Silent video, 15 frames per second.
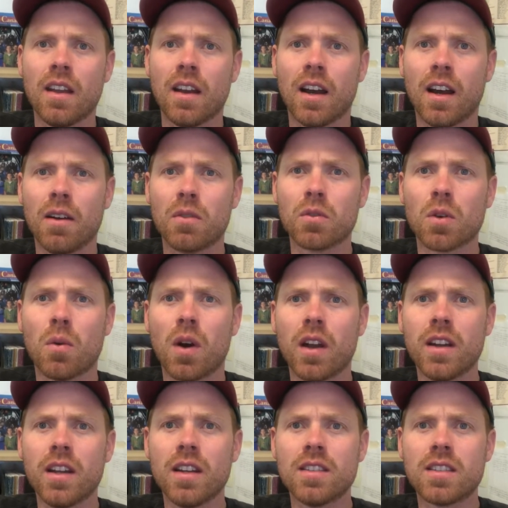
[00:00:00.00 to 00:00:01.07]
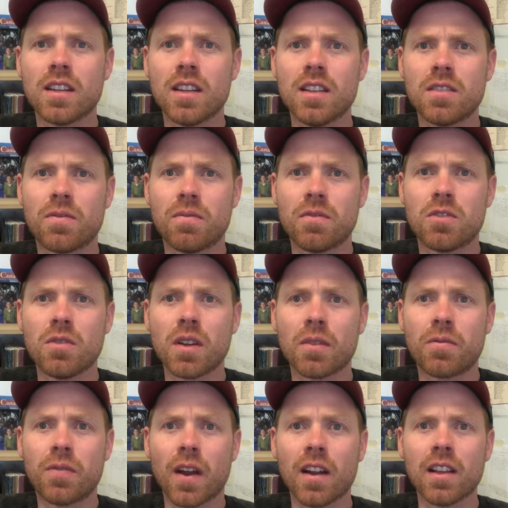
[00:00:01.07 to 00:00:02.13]
uh, Rwanda is, is doing
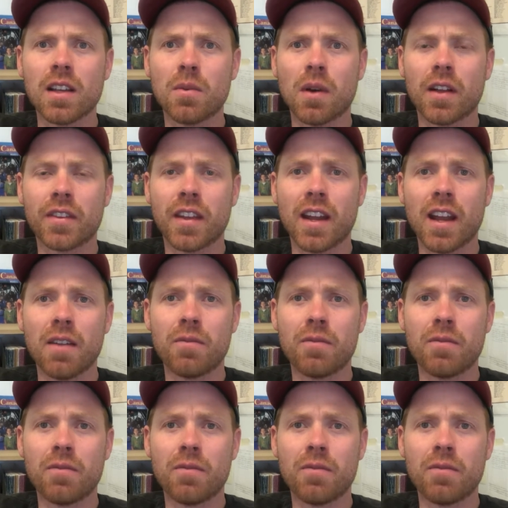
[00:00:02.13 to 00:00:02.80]
fairly well today.